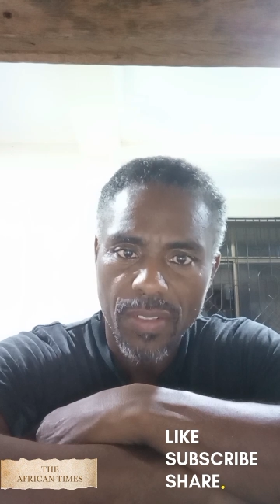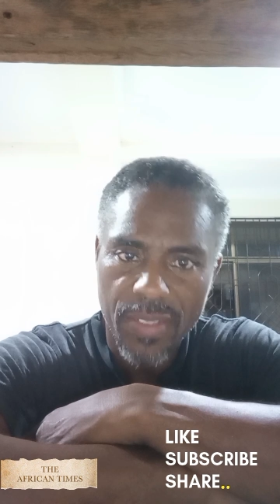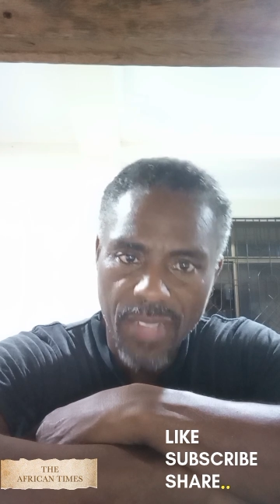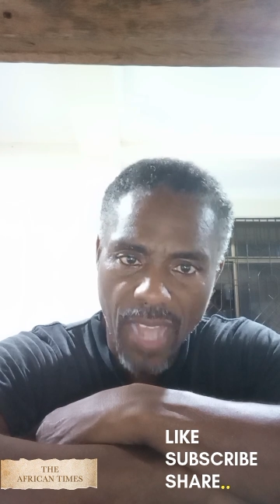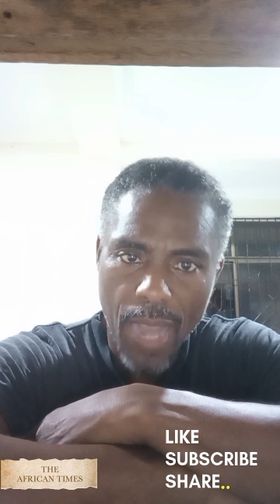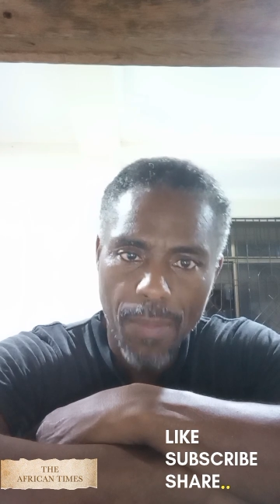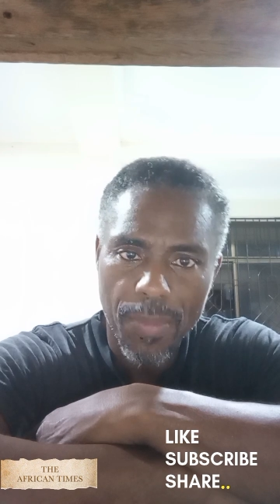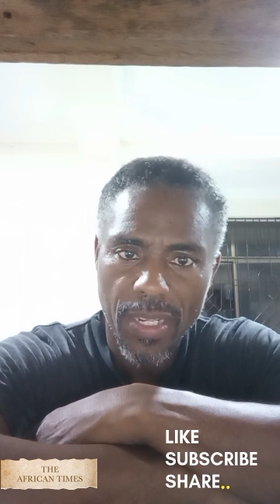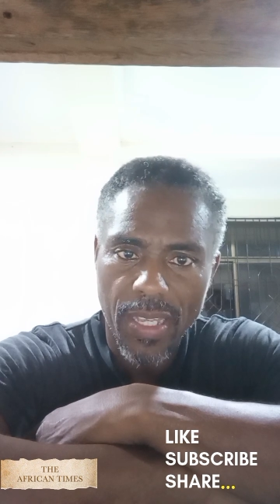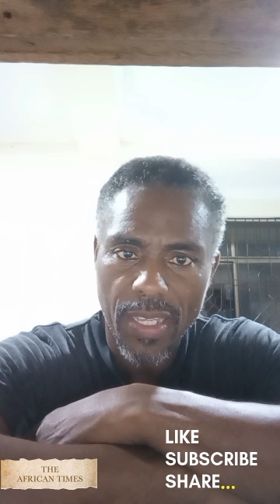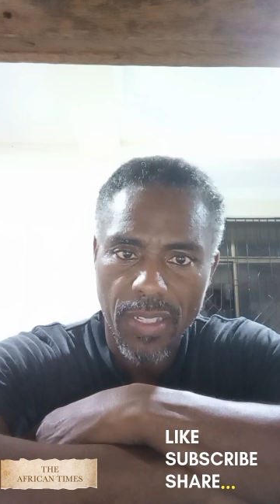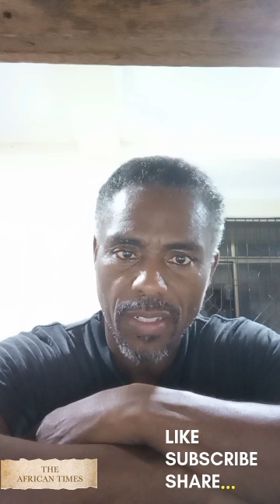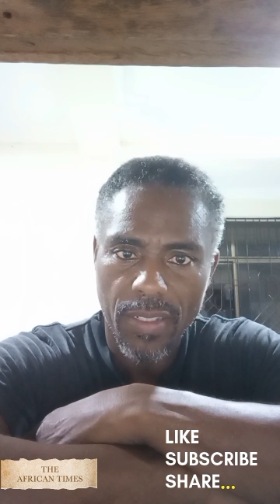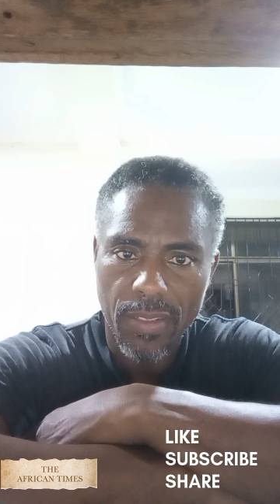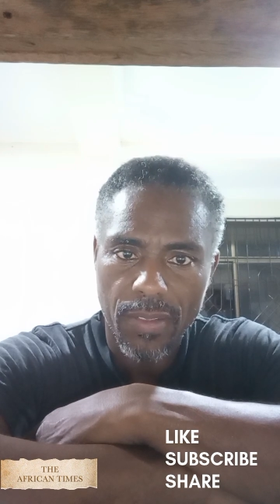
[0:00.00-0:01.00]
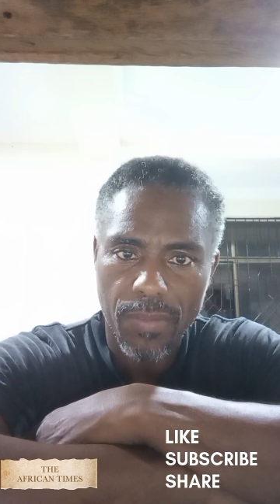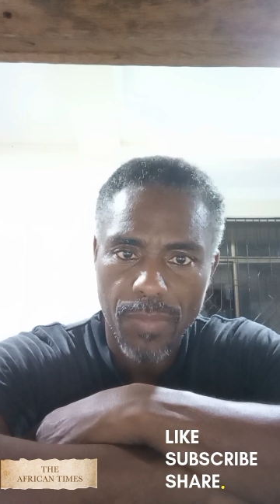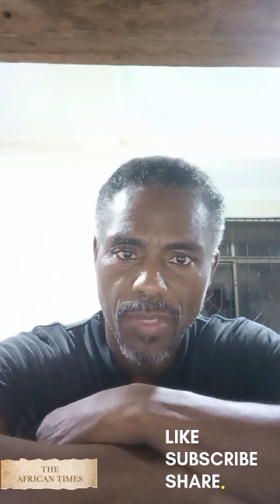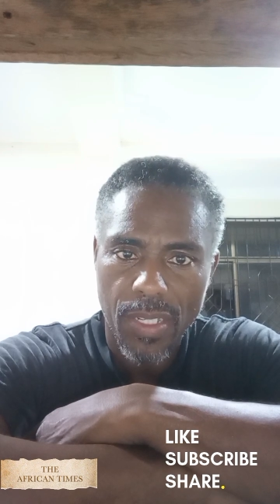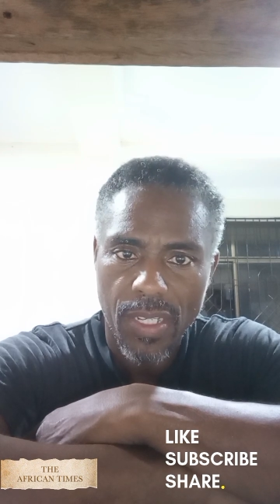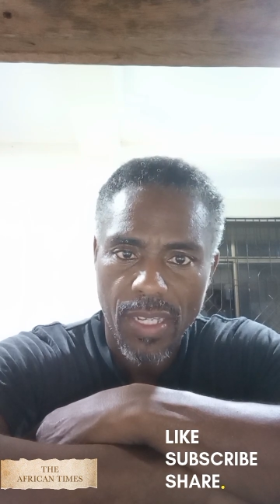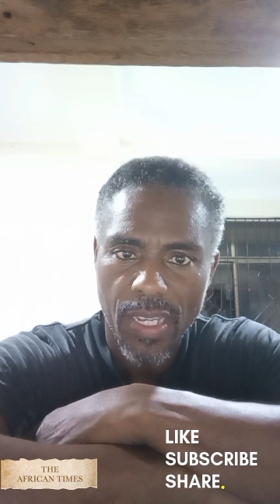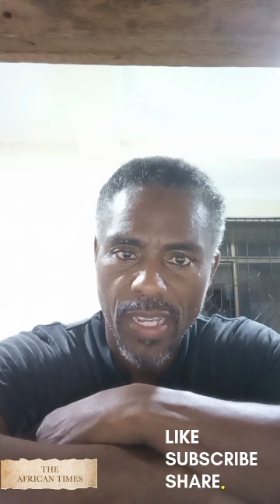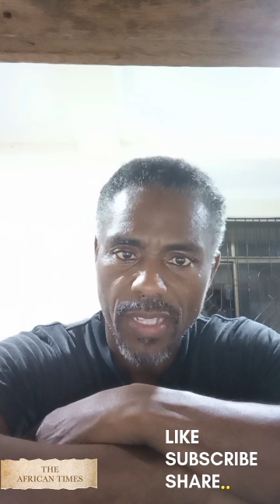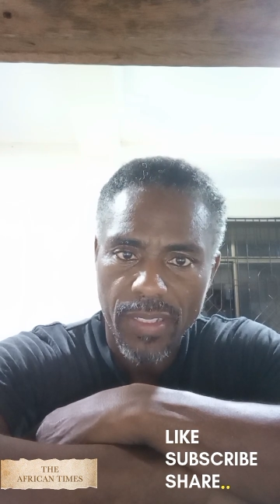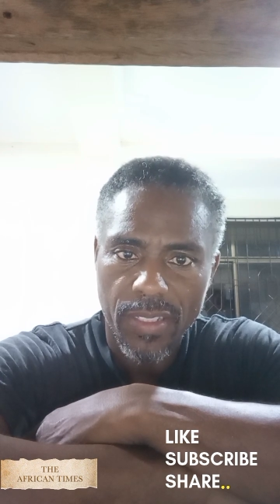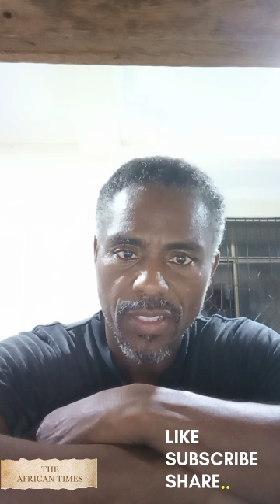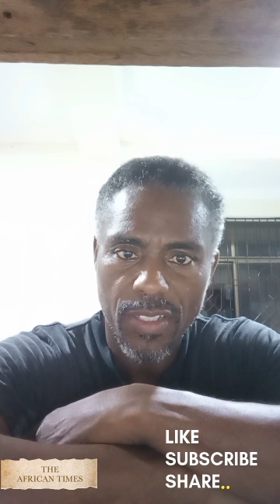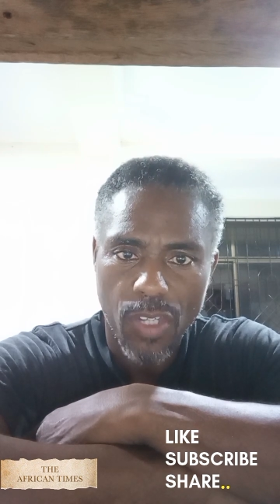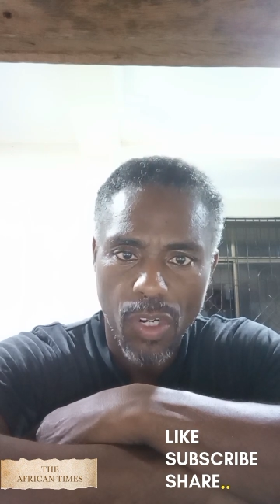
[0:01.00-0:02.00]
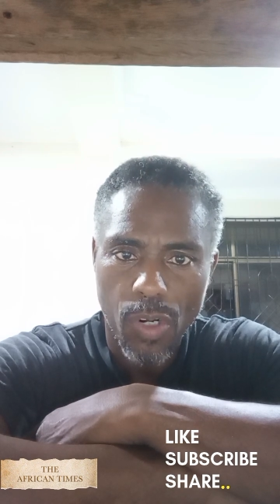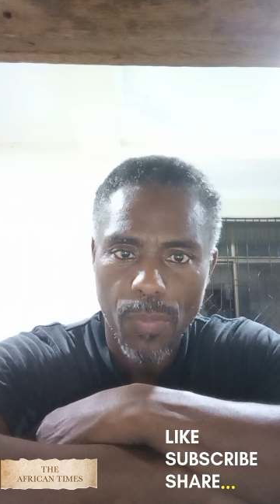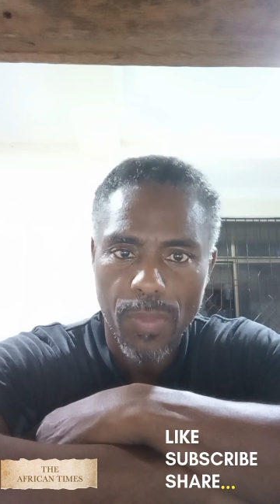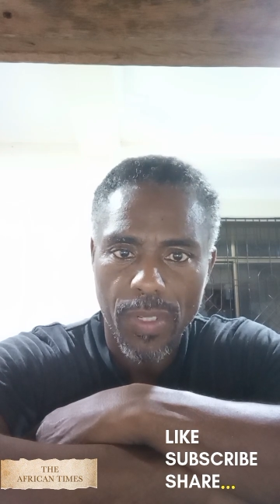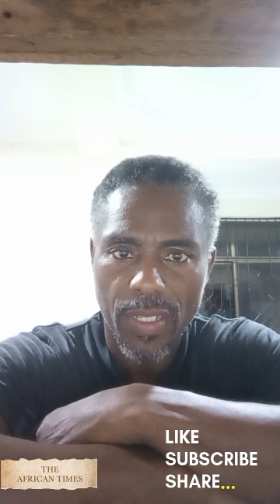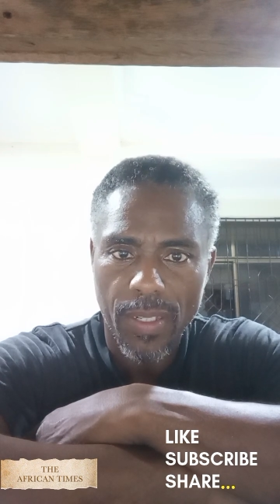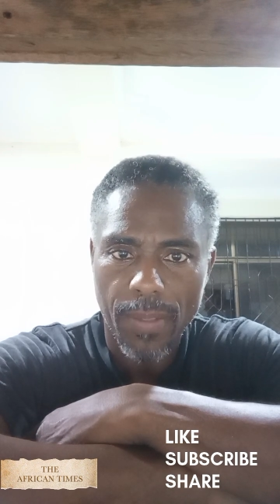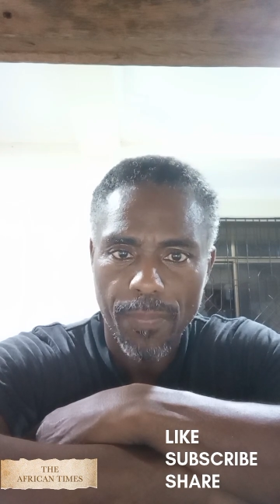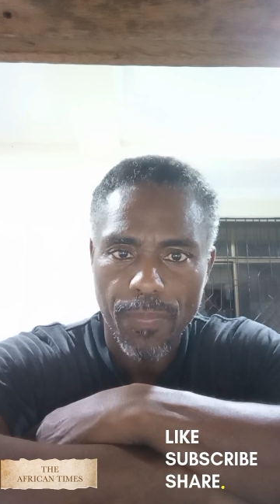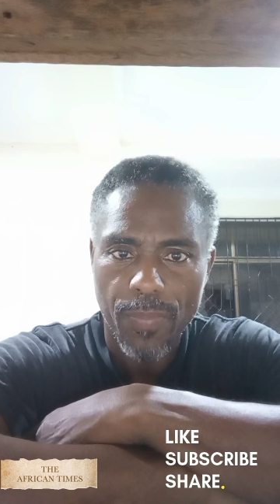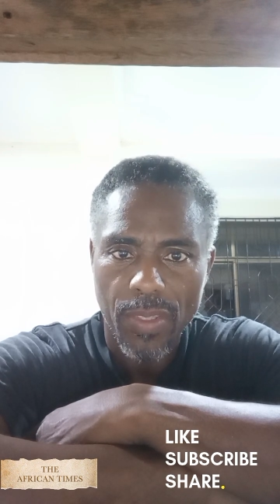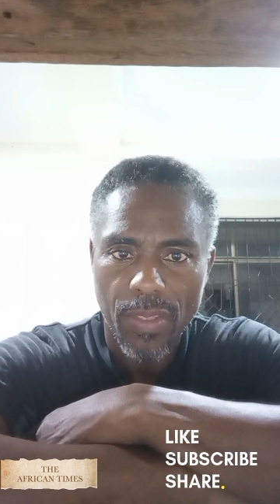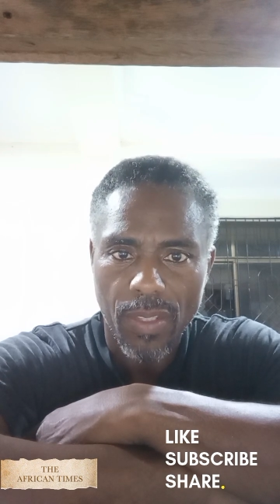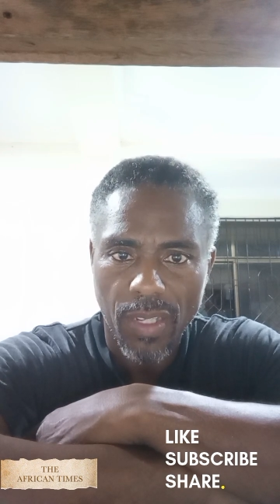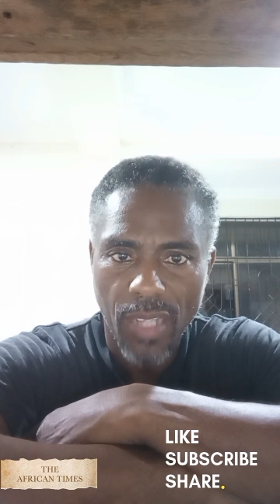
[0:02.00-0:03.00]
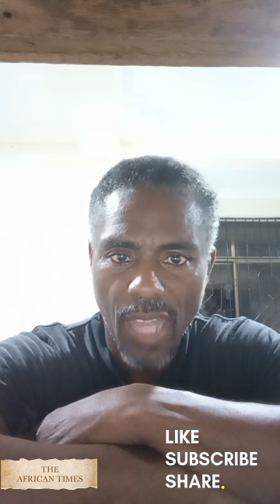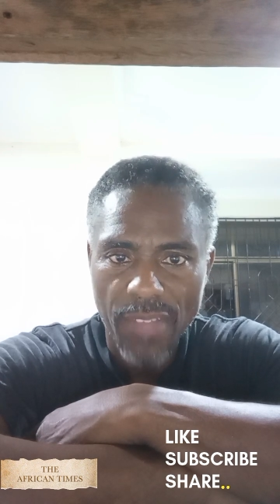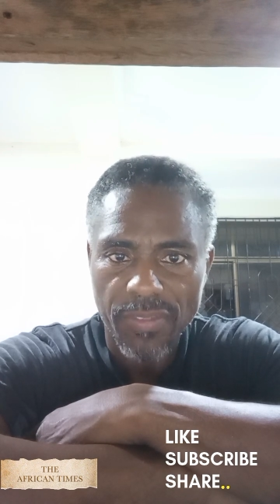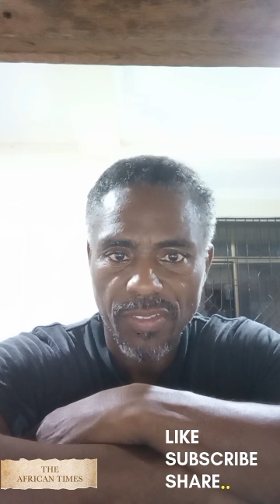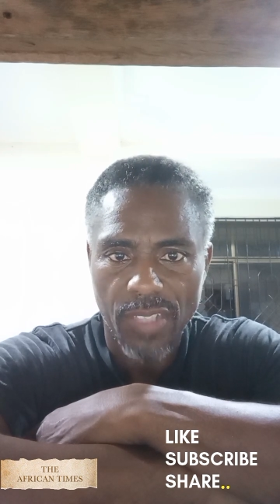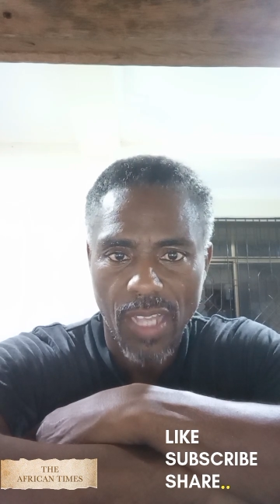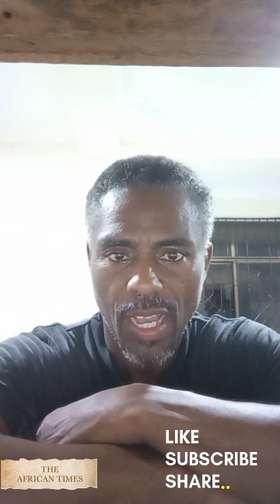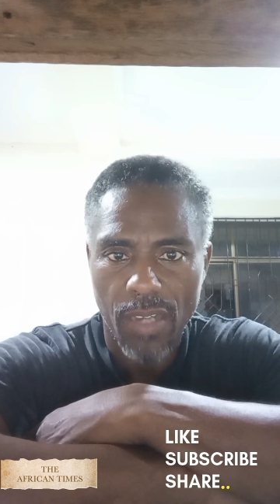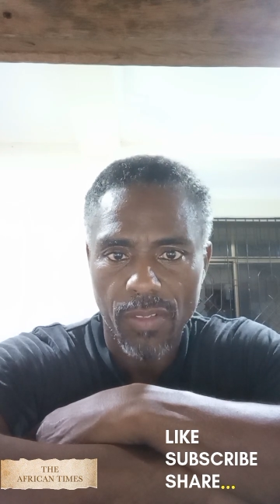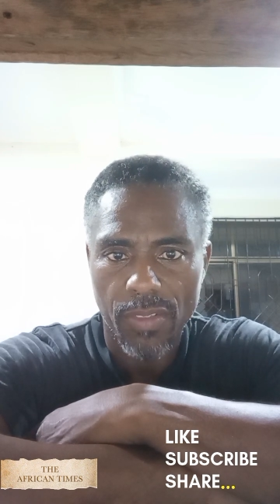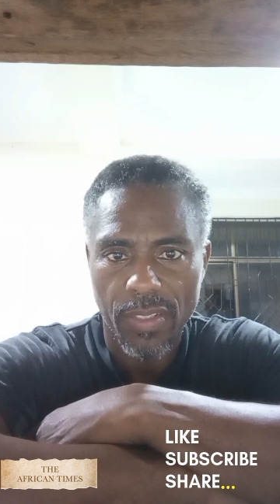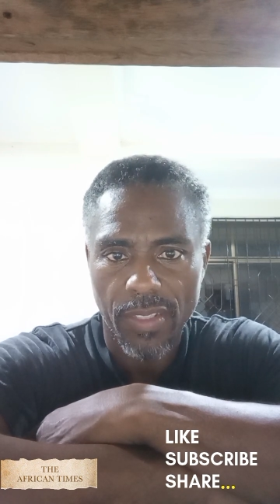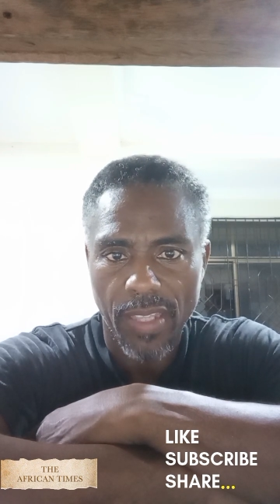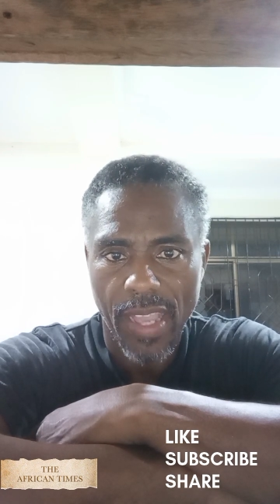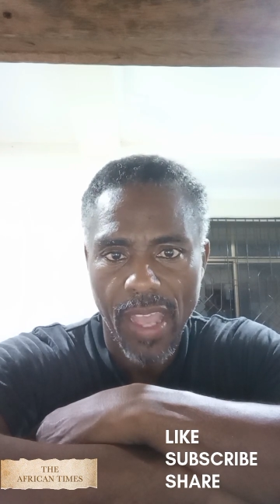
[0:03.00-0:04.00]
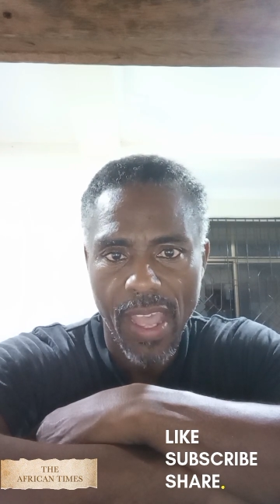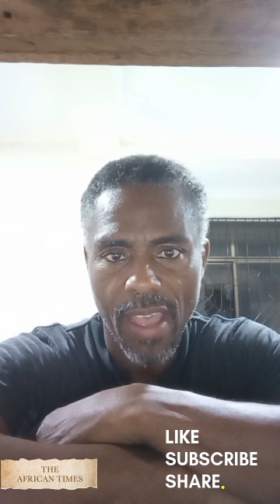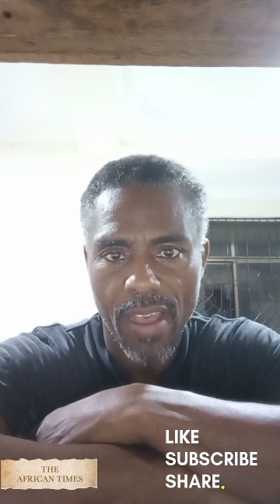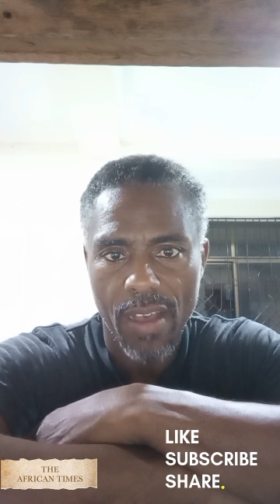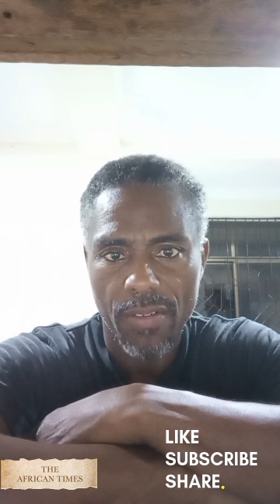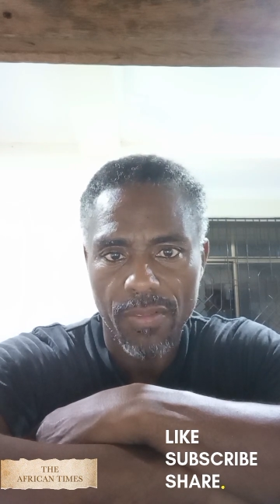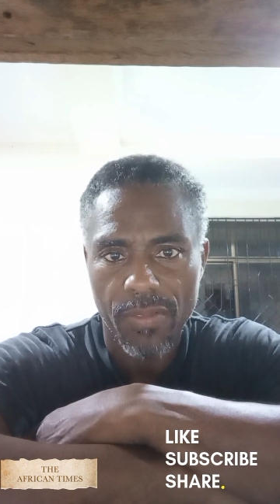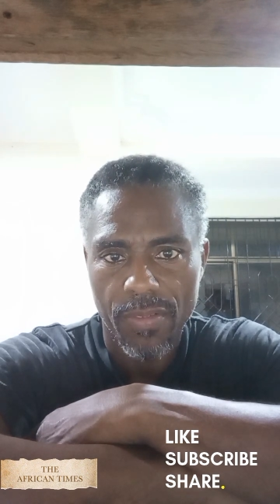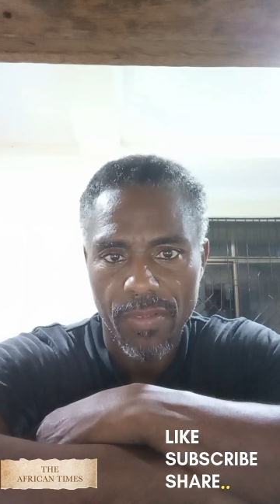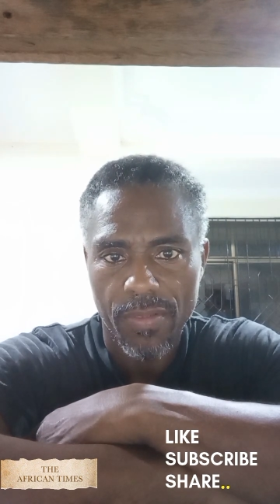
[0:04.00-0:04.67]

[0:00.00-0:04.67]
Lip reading: dominating them and determining the lifestyle that they have.